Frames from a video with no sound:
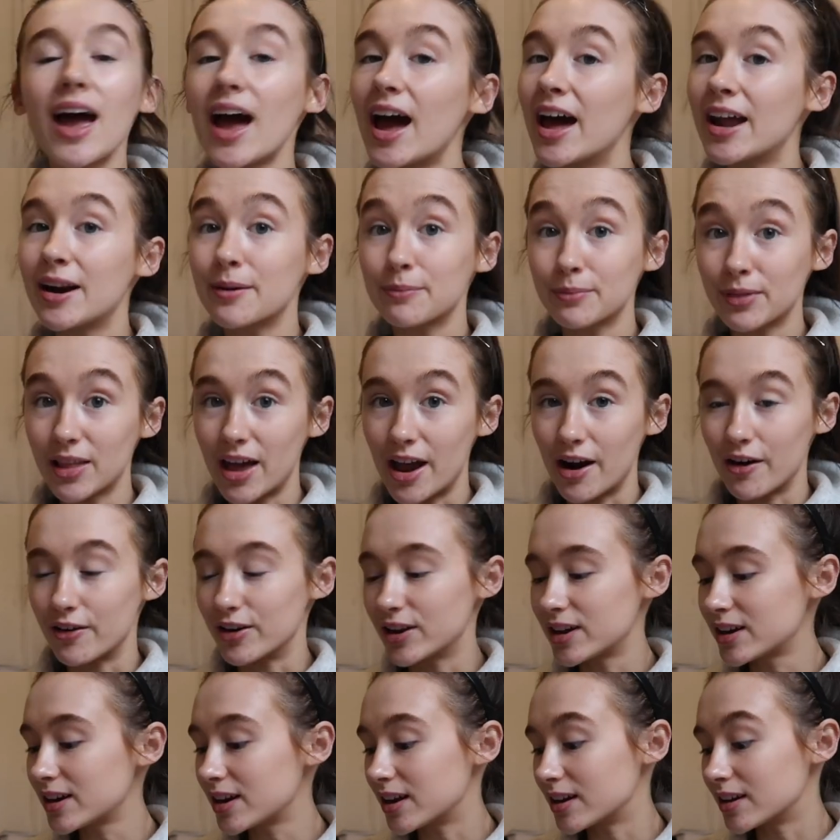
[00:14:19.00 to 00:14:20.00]
and I'm
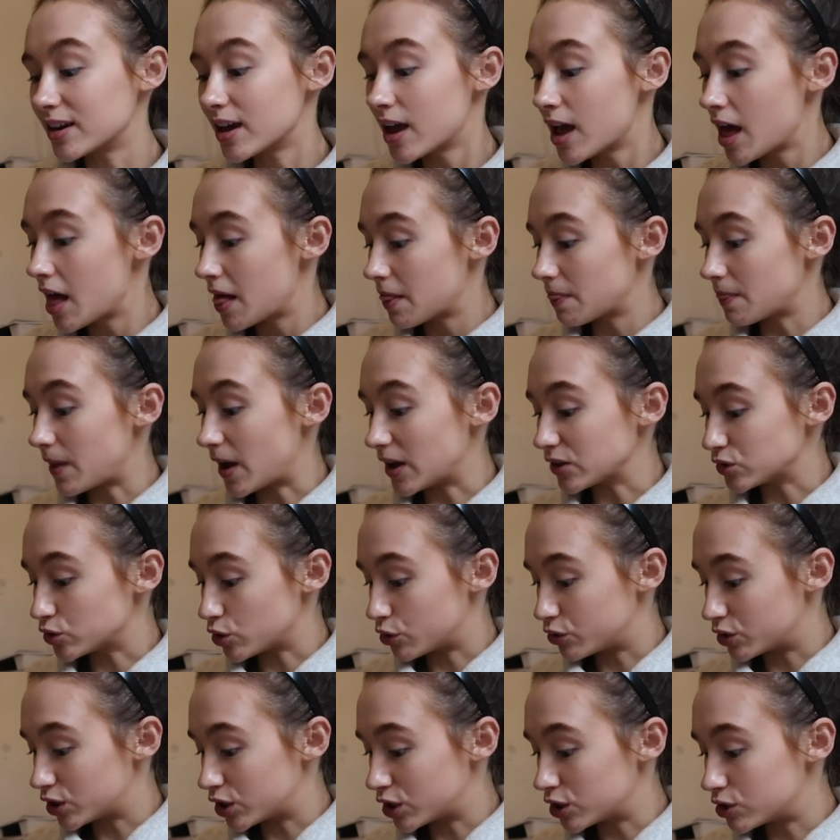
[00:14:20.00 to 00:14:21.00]
learning, and that's
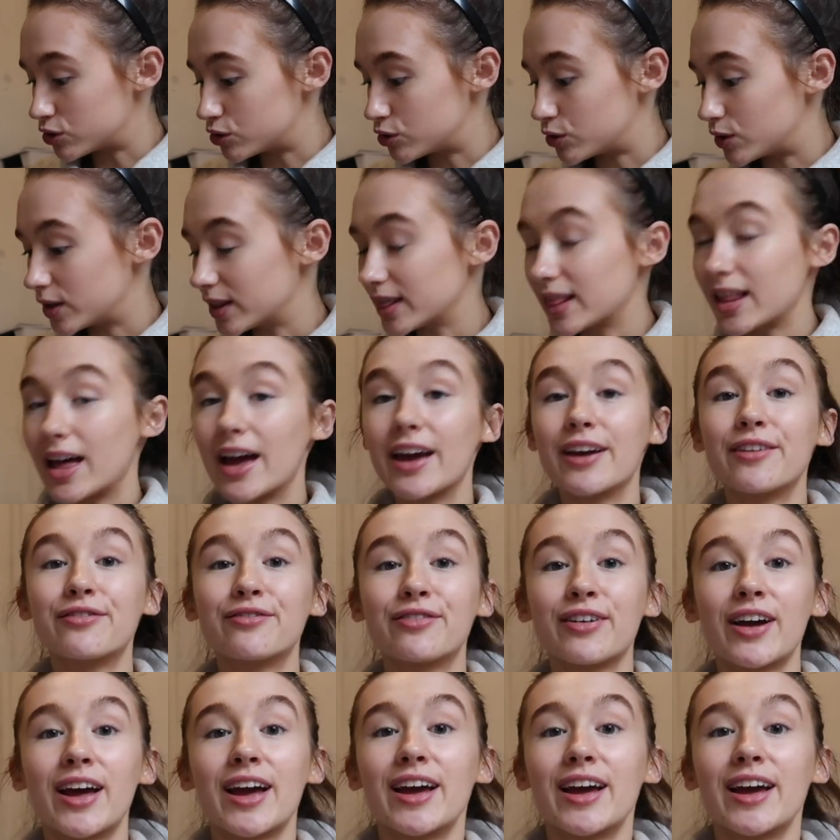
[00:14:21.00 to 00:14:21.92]
all you can do in life.